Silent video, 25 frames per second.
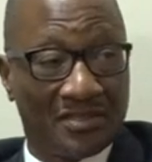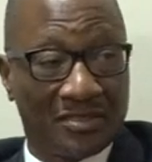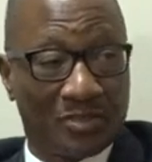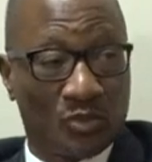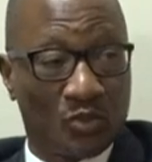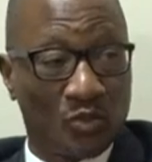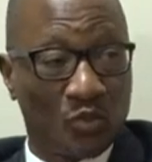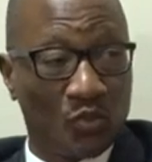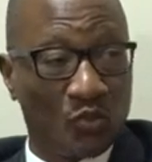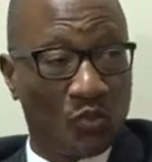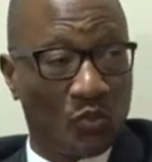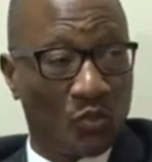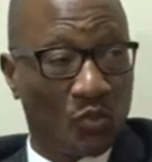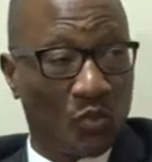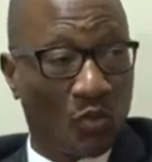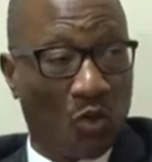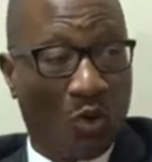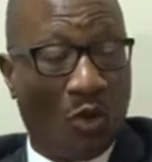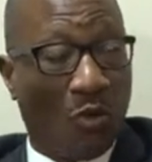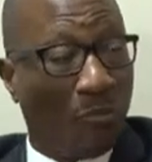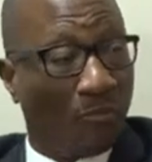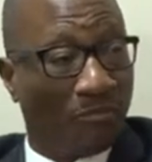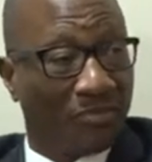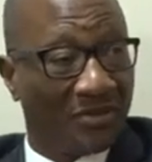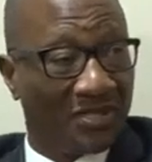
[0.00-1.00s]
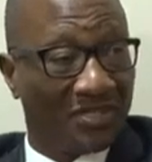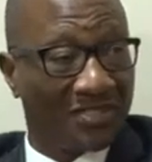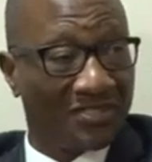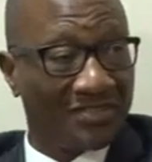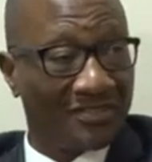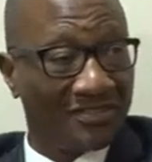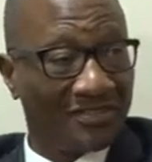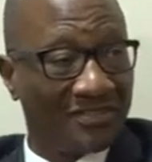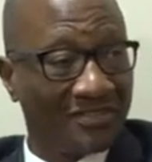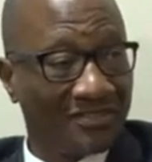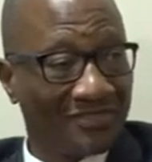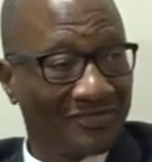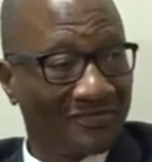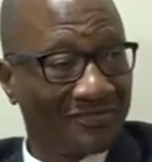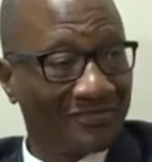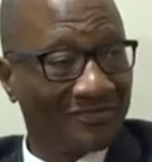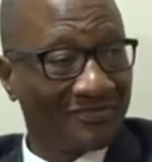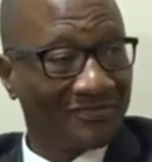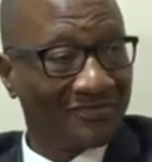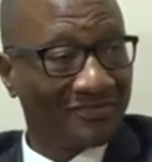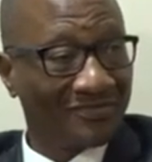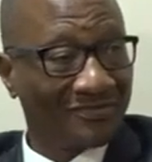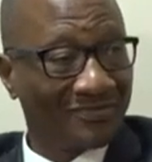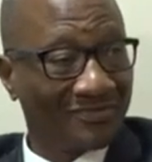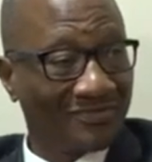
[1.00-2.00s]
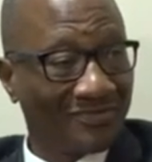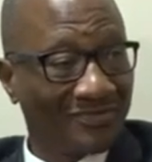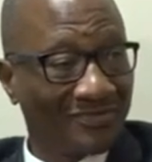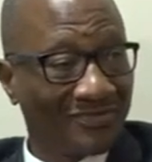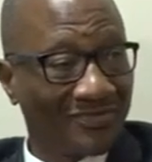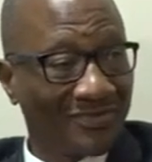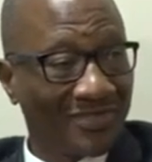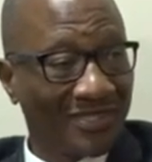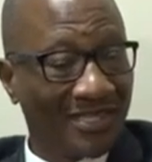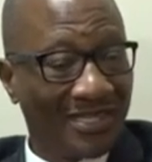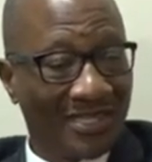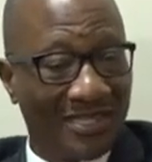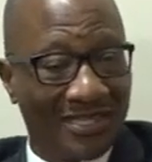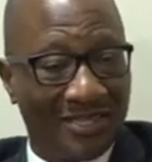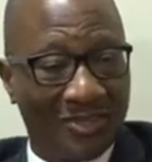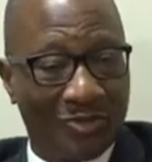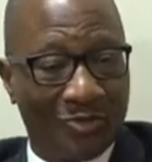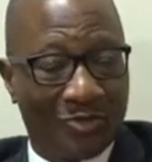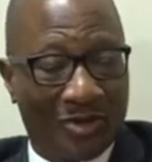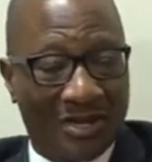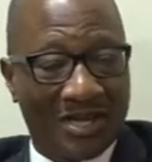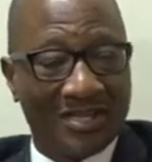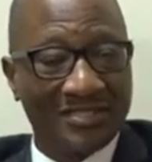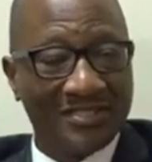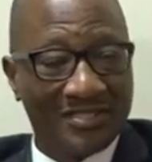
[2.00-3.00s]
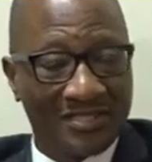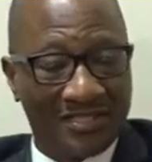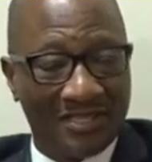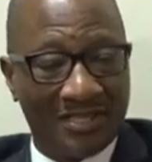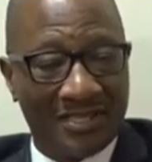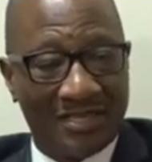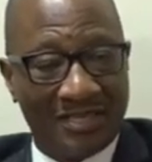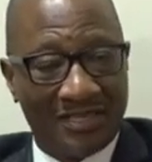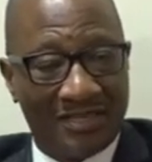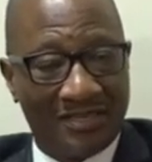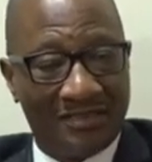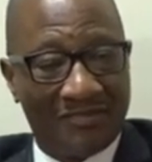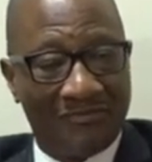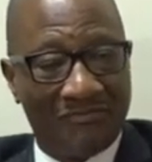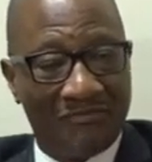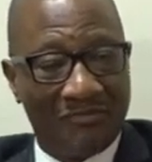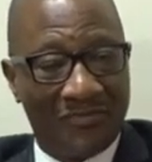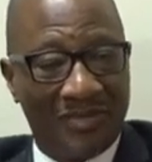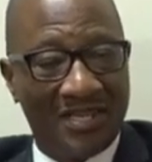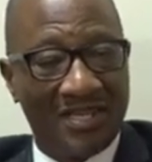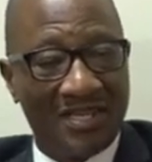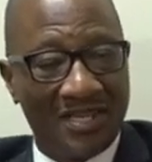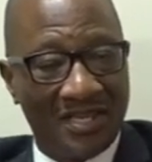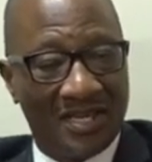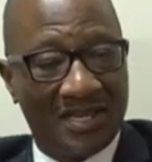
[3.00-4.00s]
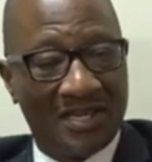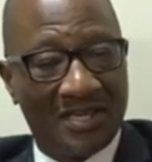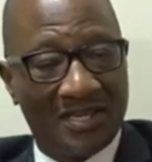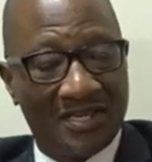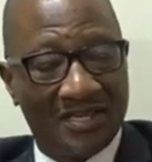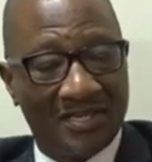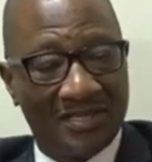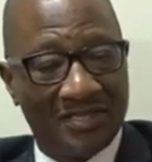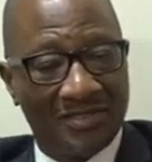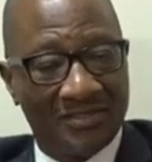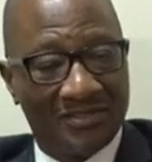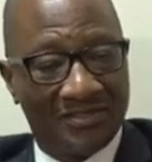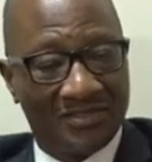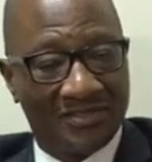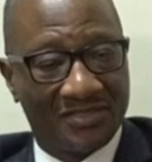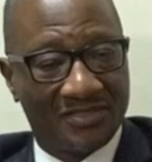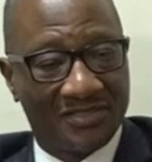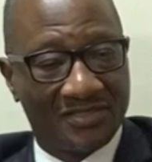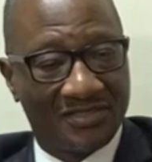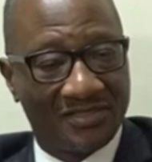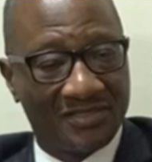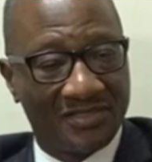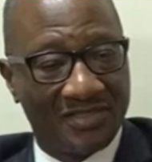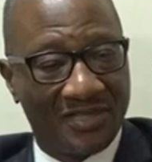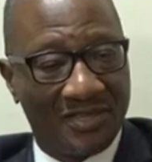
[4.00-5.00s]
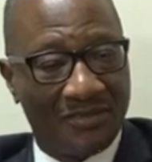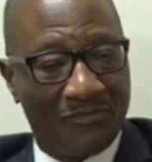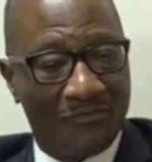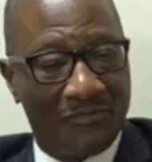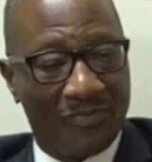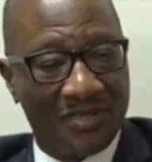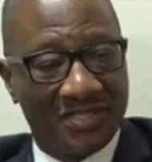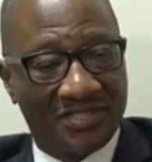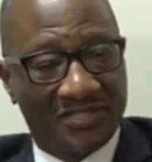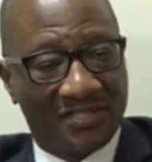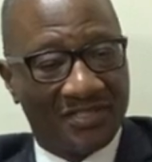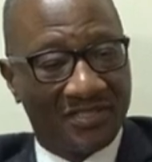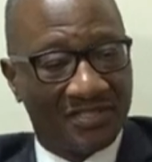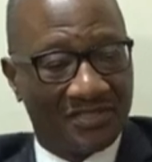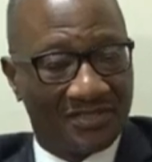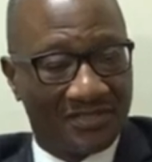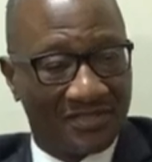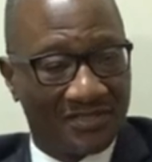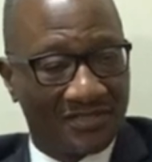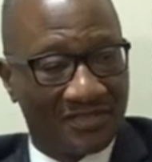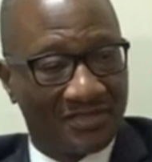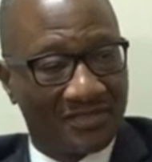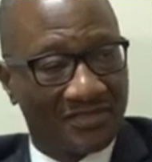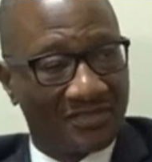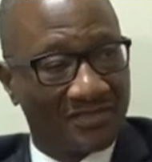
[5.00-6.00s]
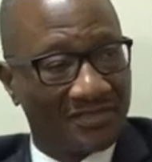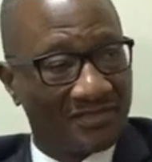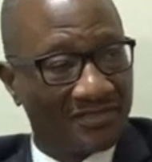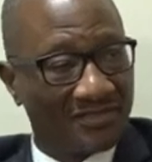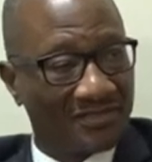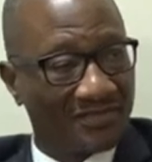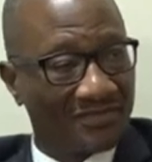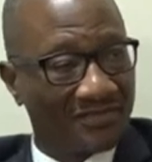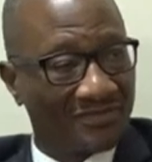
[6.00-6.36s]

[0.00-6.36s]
the two completely. You can't say media is a business